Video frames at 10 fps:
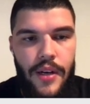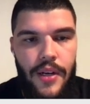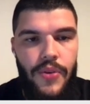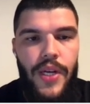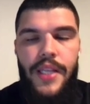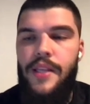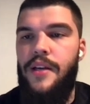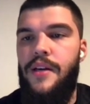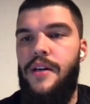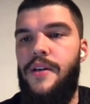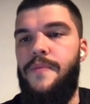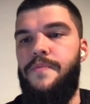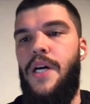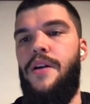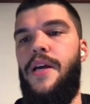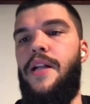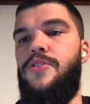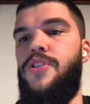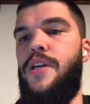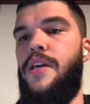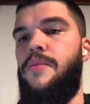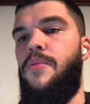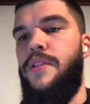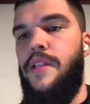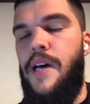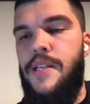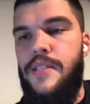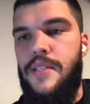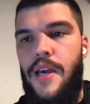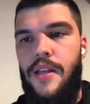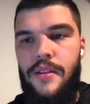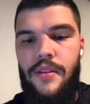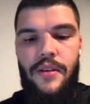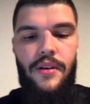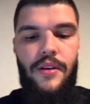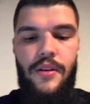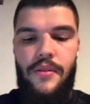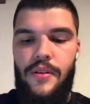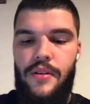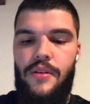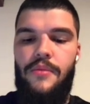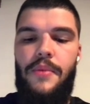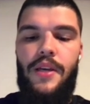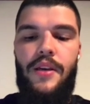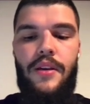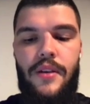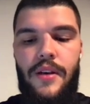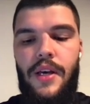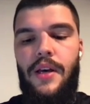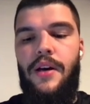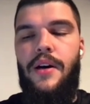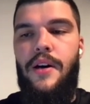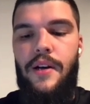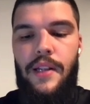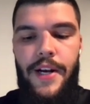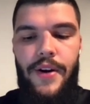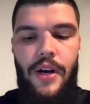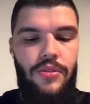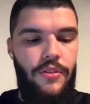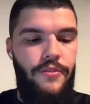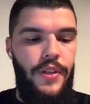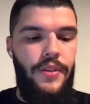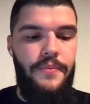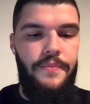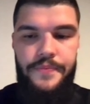creating our health check endpoint plus and making a layer out of it.